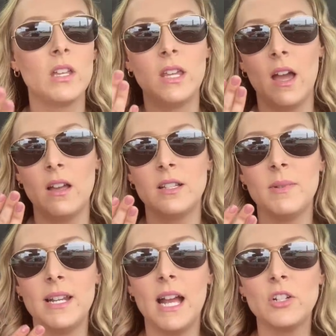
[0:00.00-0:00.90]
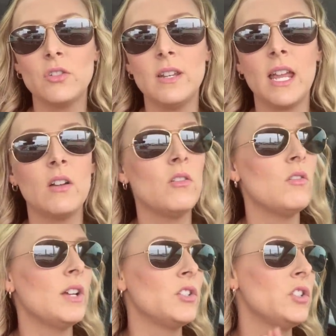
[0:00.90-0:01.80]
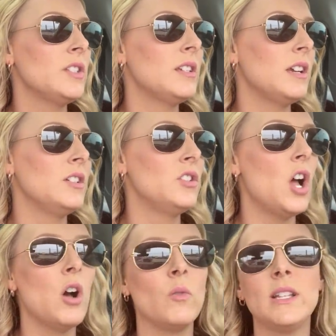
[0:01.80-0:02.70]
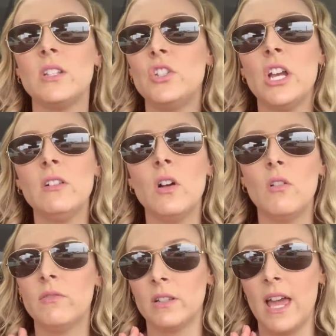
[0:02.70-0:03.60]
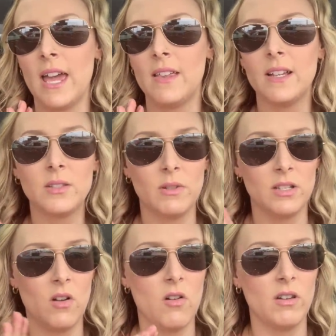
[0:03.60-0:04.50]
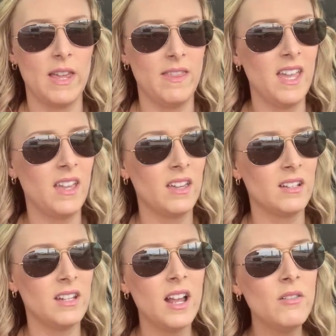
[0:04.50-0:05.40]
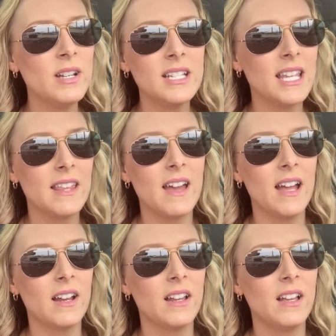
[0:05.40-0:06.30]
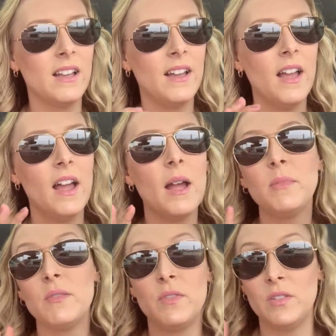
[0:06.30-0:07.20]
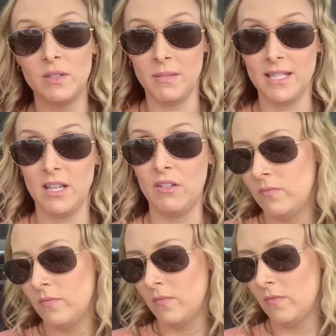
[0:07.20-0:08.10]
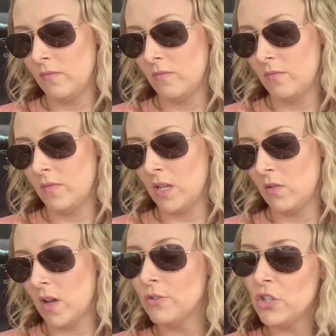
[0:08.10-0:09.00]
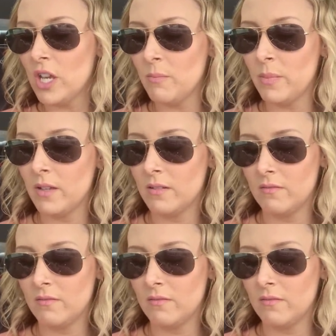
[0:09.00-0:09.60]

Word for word: yeah it's my natural nail it's just a, oh it's a gel overlay that's what it's called I think did I already say that I'm confusing myself they do not chip